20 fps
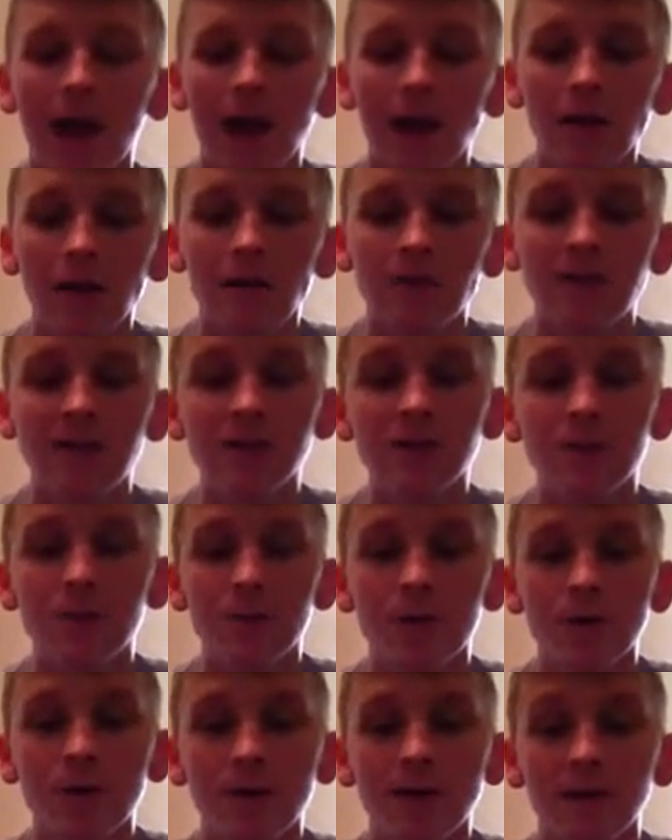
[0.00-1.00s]
And TJ
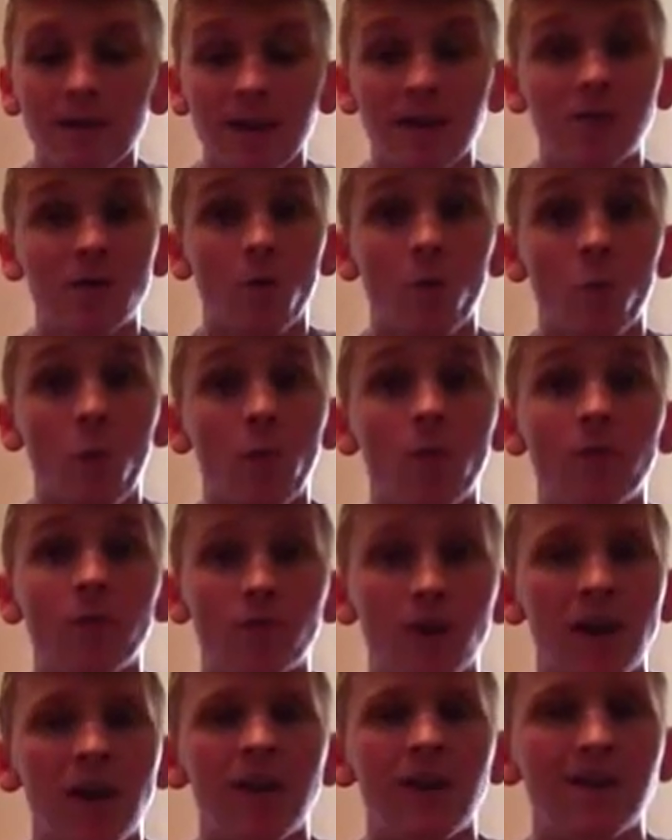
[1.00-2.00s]
Perkins is the one that
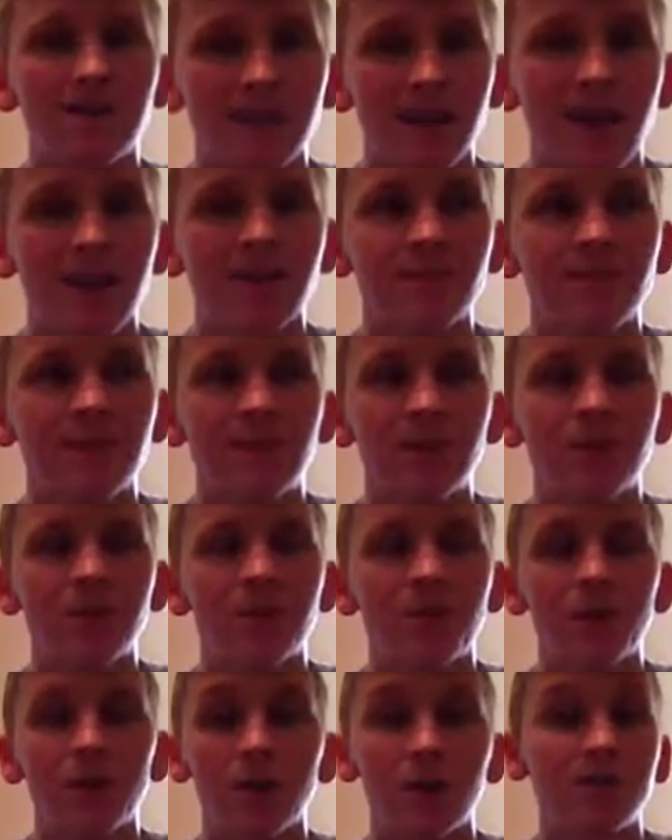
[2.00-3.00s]
really excites me.
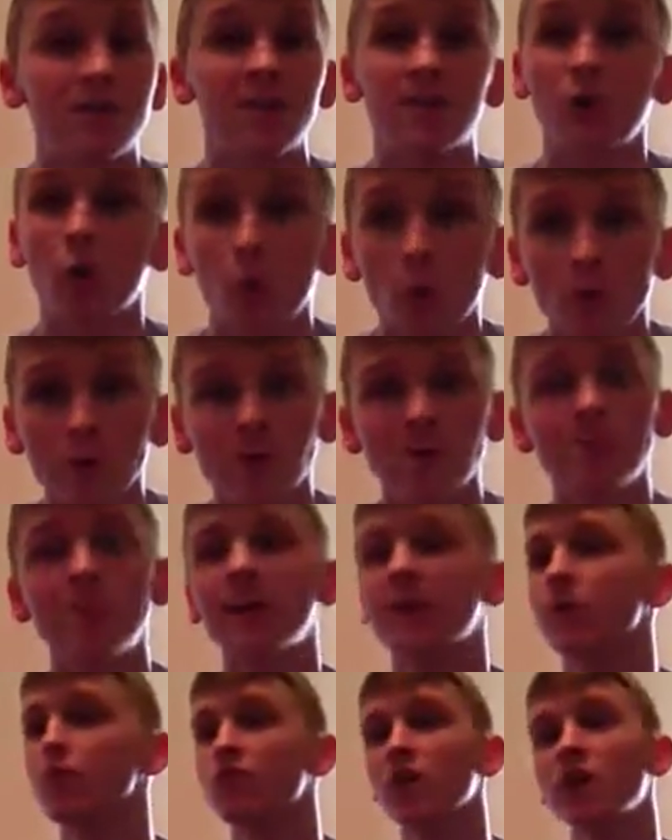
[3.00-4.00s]
TJ Perkins is awesome. He had a